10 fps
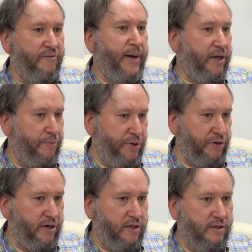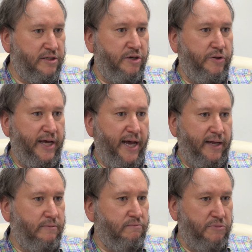computer so that
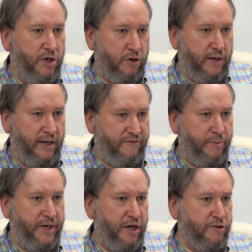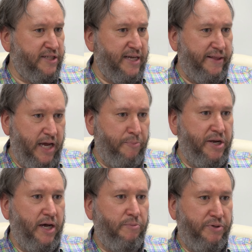everybody knows it's on the up and
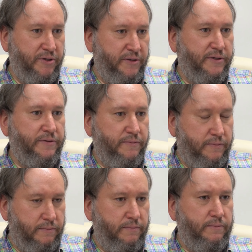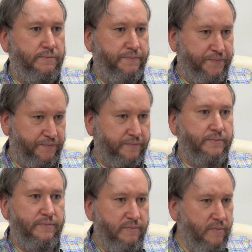up. All in the sunshine and
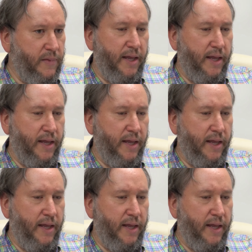documented.